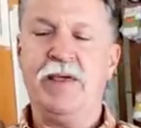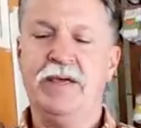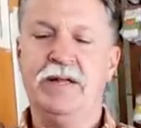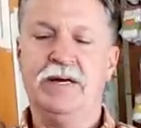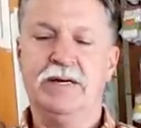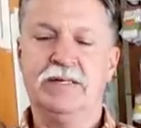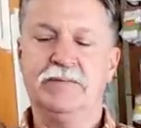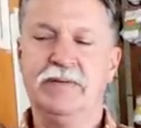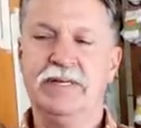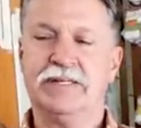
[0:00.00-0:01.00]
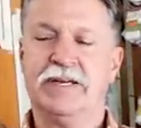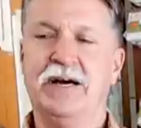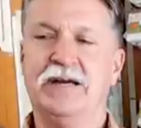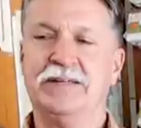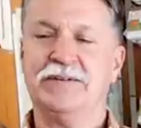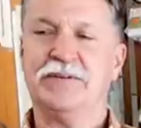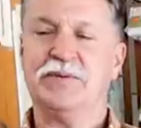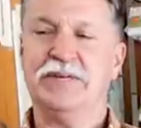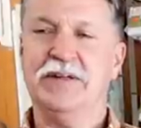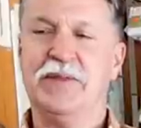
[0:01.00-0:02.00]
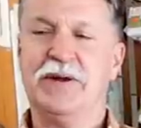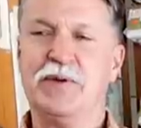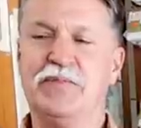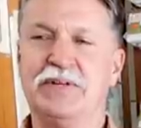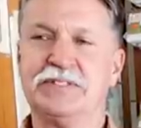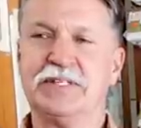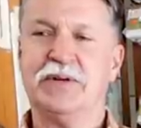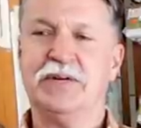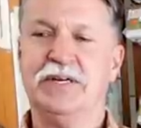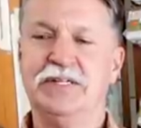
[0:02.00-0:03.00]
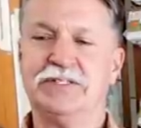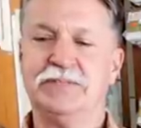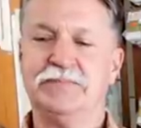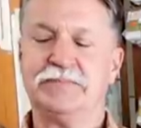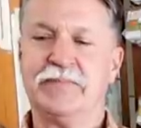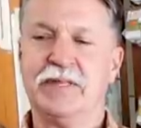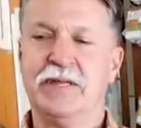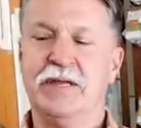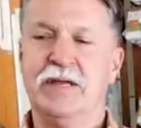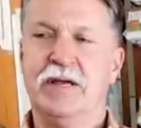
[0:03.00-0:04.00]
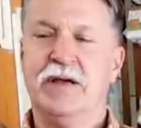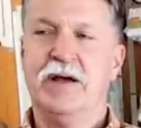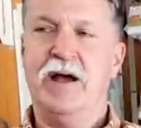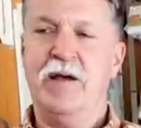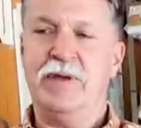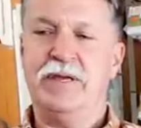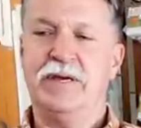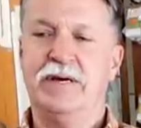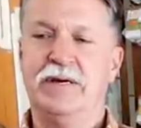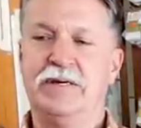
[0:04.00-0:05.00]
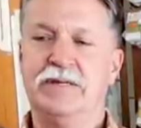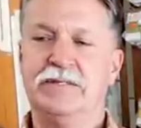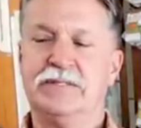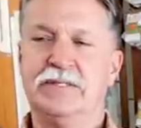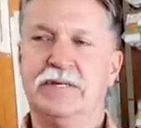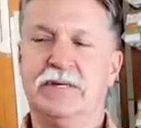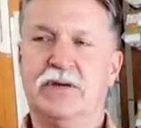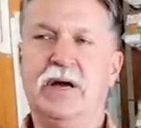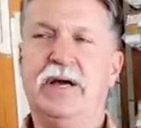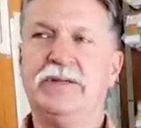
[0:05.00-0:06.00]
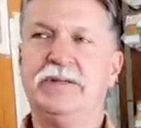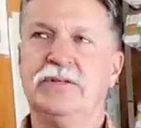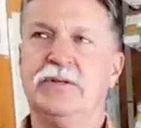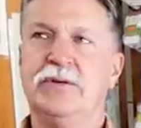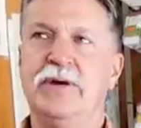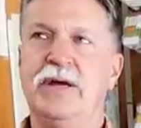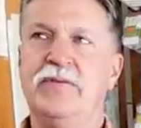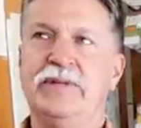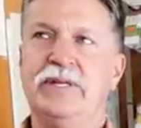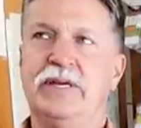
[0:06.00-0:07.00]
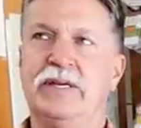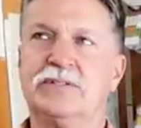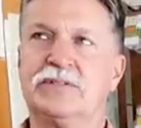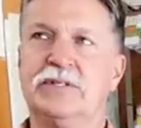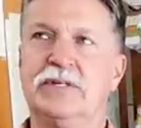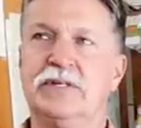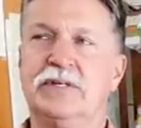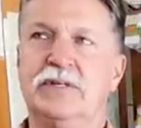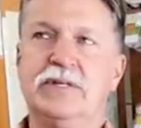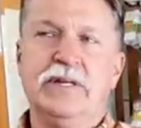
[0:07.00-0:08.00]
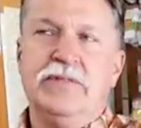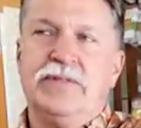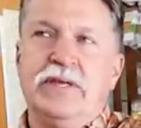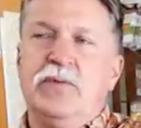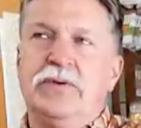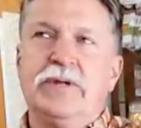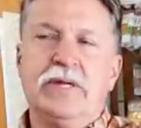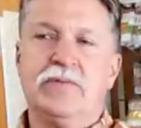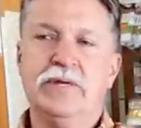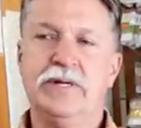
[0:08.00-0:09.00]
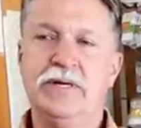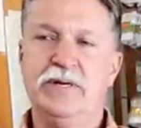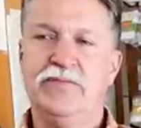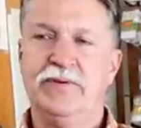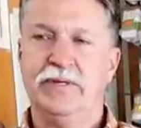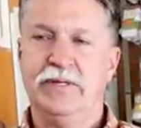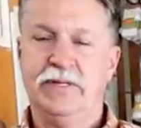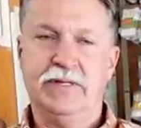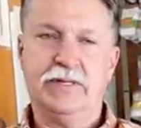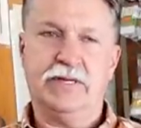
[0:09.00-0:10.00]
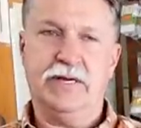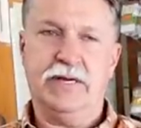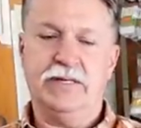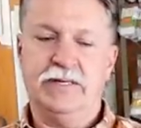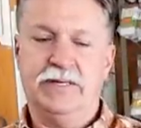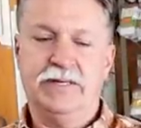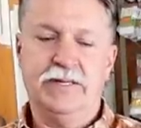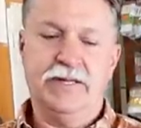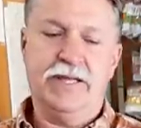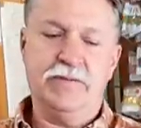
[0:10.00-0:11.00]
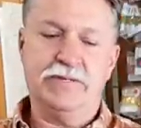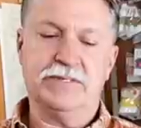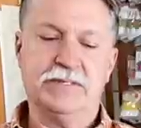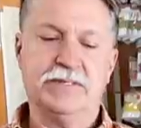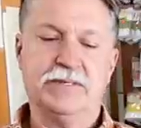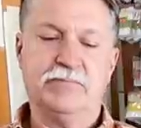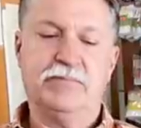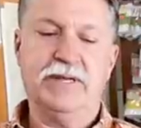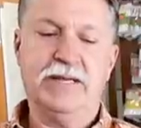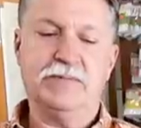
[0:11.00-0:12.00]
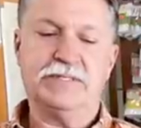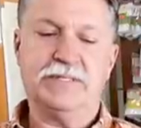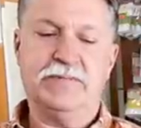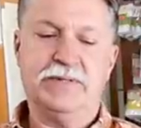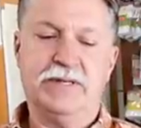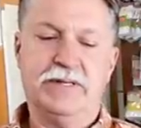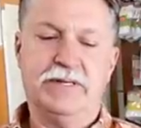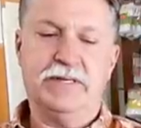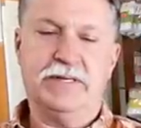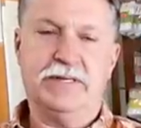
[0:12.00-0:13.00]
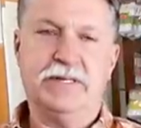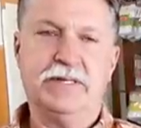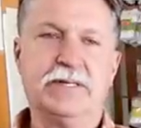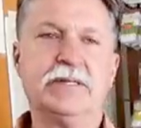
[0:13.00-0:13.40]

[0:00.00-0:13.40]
And uh, me and Cotton were in there. We're fixing to go to lunch, and Jaime uh, said, uh, Cotton, do you have any extra, anything you want to get rid of? And Cotton, he was playing with something on the deal. He